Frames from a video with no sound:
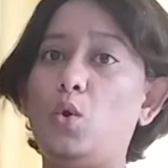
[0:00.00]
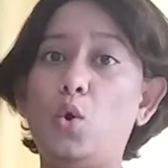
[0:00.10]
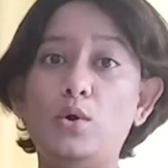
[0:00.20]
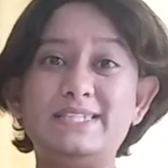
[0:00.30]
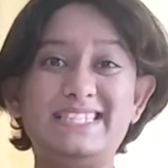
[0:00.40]

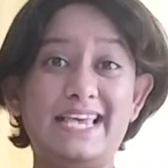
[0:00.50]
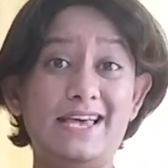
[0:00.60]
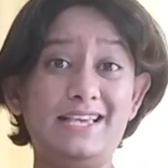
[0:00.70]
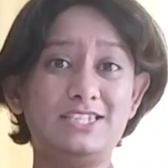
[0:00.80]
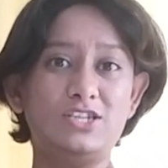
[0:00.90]
O
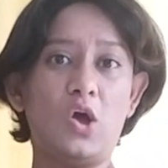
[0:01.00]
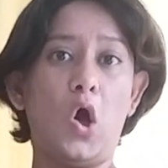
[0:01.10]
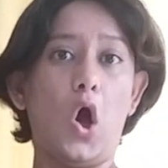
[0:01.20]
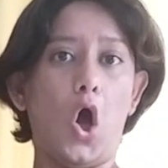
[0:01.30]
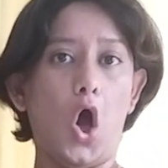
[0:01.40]
says
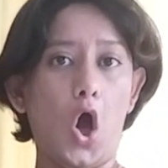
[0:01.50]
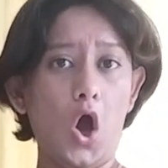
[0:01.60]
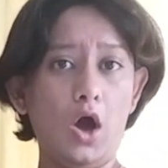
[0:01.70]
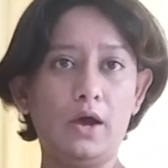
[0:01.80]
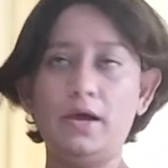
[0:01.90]

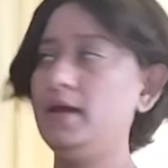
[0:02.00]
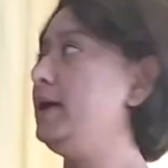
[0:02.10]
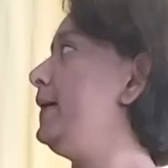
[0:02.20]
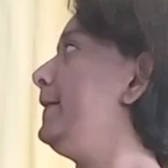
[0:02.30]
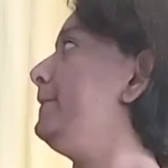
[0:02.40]
O,
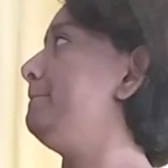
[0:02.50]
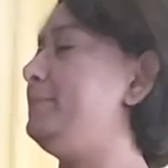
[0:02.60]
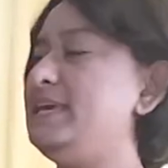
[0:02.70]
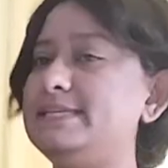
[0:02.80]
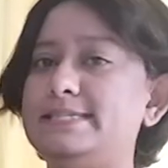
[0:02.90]

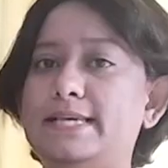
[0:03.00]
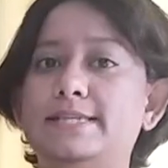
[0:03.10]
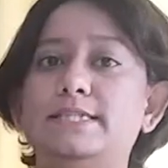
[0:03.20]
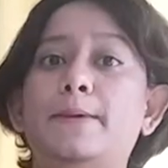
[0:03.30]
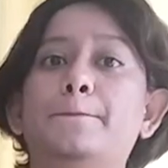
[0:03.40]
P
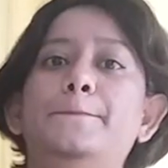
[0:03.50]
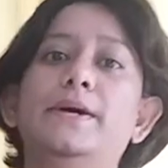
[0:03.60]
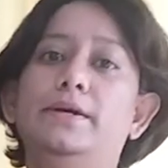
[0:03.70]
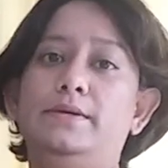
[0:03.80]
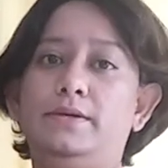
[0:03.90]
says
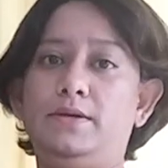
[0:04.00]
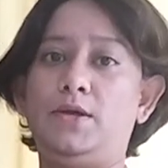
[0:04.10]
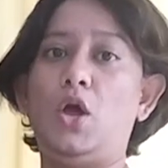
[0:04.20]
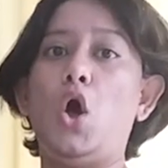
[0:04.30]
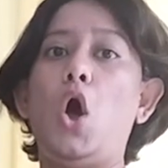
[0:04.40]
per,
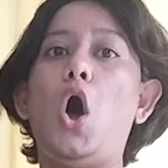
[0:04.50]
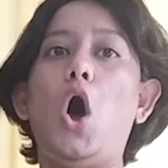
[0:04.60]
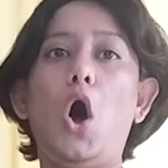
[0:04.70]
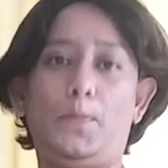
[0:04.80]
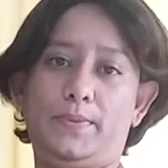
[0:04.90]

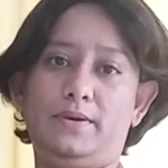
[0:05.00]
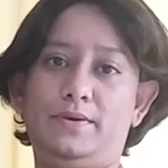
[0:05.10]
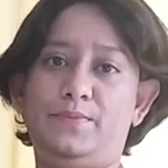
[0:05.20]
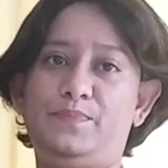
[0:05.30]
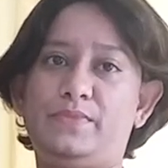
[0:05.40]
op.
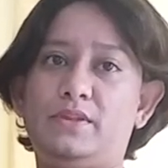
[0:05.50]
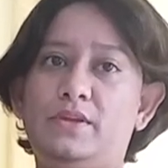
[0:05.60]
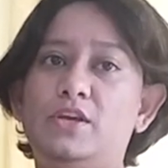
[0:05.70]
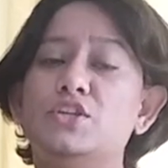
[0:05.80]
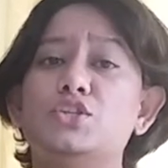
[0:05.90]

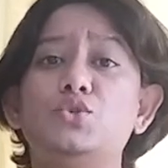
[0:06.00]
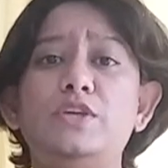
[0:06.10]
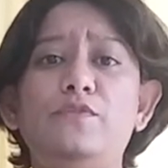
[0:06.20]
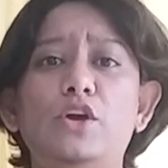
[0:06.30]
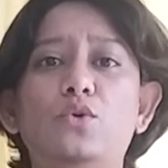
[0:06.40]
So today
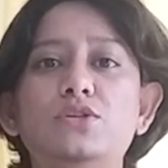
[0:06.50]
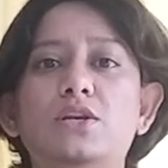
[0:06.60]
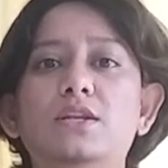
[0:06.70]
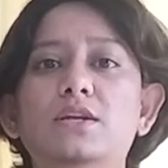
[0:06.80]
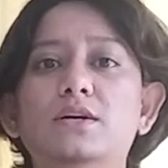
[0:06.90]
we are going
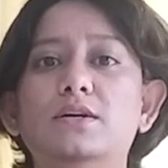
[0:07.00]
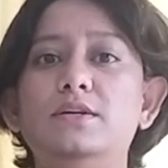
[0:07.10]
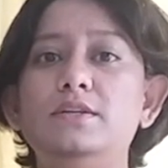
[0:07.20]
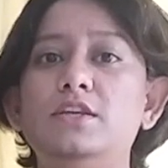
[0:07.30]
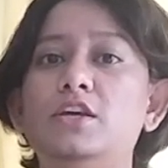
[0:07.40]
to
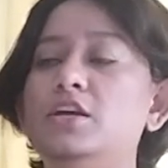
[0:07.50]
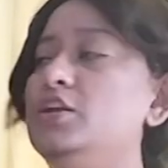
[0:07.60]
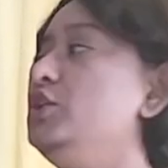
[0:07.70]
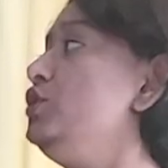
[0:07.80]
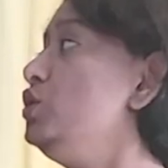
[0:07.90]
learn
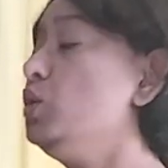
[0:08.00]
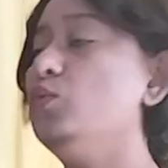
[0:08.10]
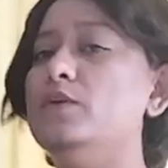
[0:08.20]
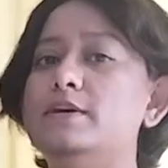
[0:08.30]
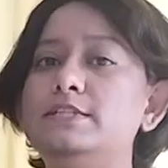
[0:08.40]
new
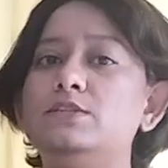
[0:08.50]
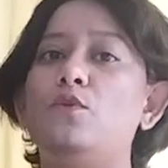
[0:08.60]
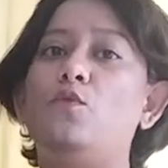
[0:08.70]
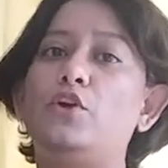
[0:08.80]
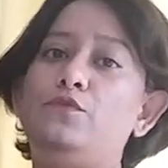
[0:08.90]
words
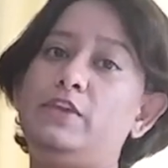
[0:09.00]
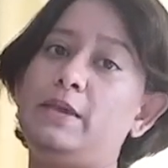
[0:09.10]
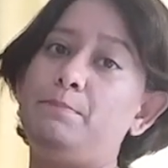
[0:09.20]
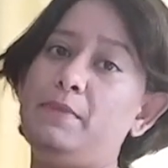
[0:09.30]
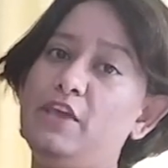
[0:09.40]
what we
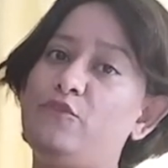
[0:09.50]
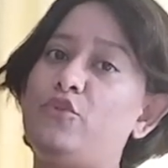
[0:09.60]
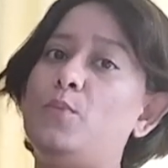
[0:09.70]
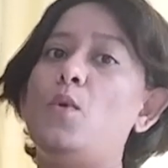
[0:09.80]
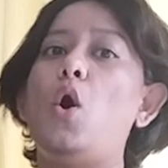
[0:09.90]
can make
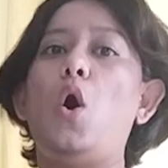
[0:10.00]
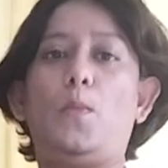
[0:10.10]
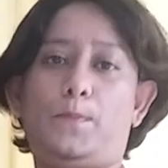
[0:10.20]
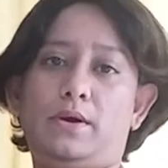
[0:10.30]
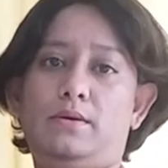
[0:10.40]
from
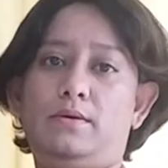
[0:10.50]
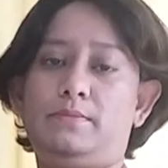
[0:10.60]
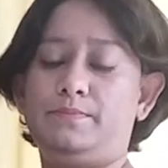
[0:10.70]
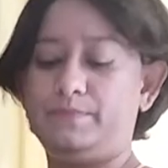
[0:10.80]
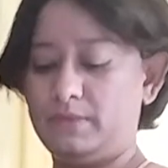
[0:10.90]
op.
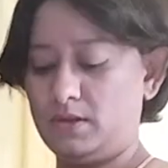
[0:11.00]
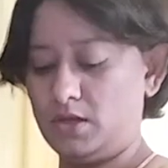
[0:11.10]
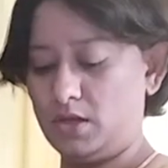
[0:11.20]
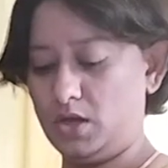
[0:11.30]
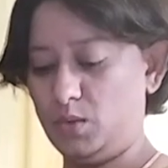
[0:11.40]

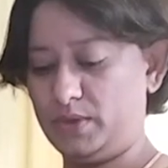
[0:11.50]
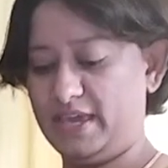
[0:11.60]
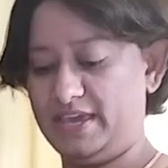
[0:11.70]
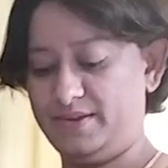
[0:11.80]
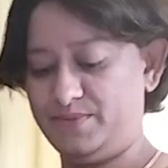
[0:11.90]

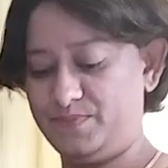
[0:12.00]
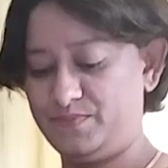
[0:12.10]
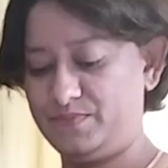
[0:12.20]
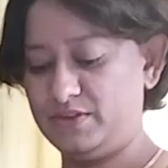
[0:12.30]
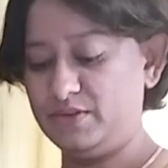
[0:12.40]
Okay.
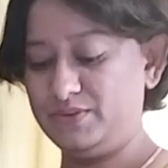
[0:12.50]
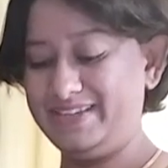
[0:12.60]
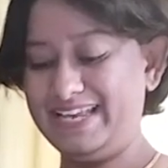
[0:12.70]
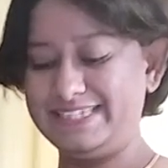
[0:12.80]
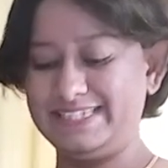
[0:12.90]
To
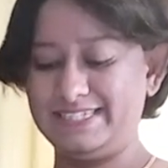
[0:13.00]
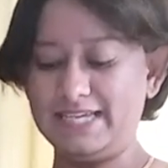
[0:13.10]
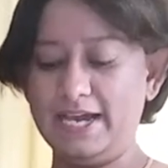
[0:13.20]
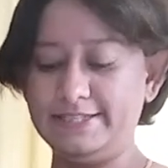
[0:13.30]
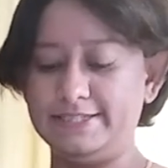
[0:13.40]
get
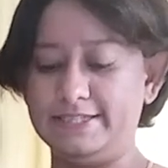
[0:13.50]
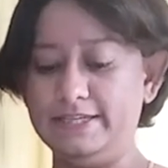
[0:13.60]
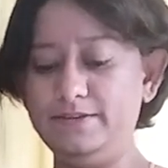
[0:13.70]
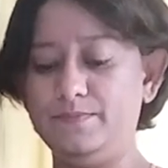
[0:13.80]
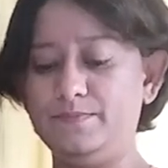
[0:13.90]
started,